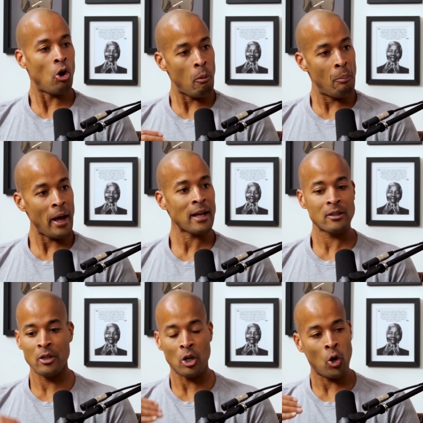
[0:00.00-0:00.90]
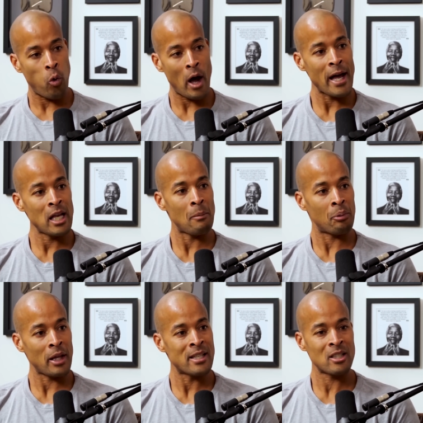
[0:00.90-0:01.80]
Go back to the
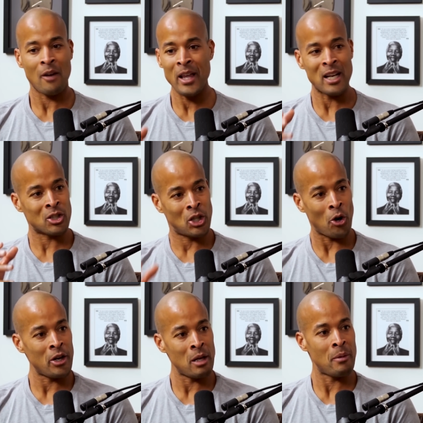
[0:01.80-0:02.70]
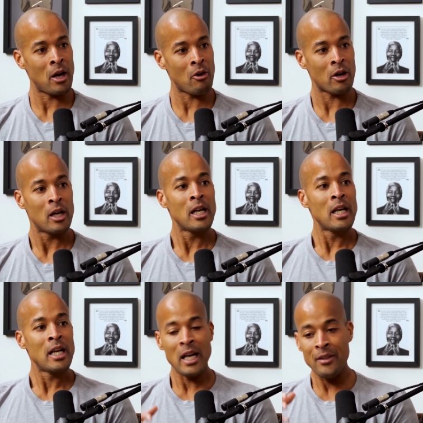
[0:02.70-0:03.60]
quiet place of that dirty mirror
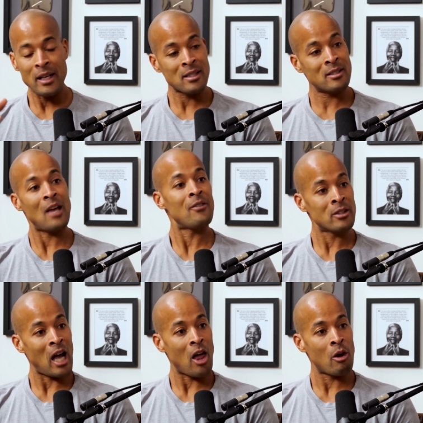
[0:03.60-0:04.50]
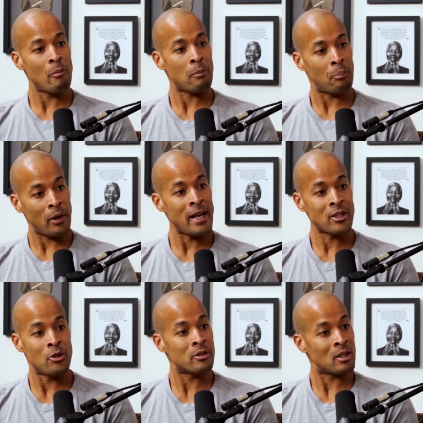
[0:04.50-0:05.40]
in that $7 a month
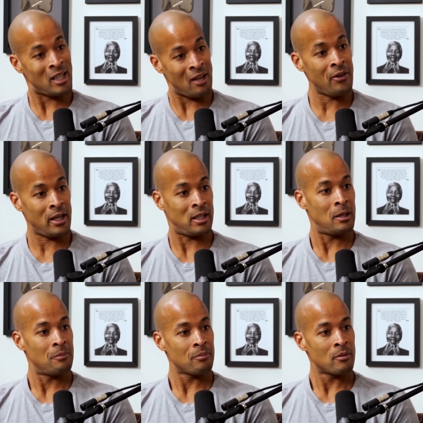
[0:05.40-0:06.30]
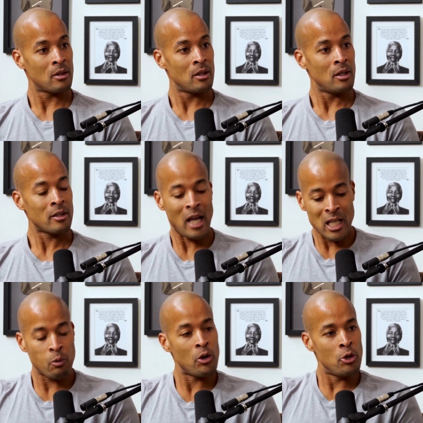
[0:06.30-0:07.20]
place you used to live in.
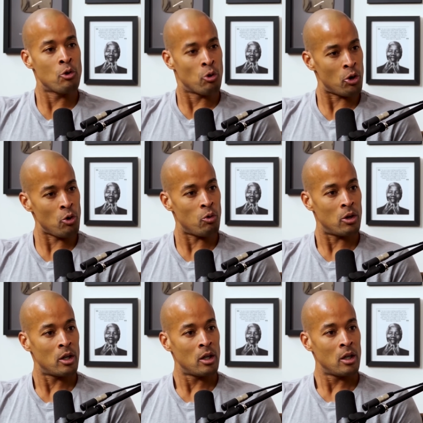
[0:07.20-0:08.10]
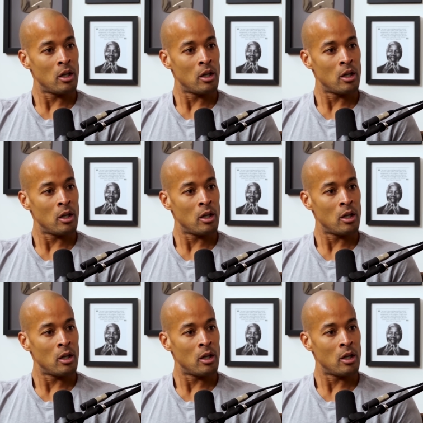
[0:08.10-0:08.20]
That's where you grew.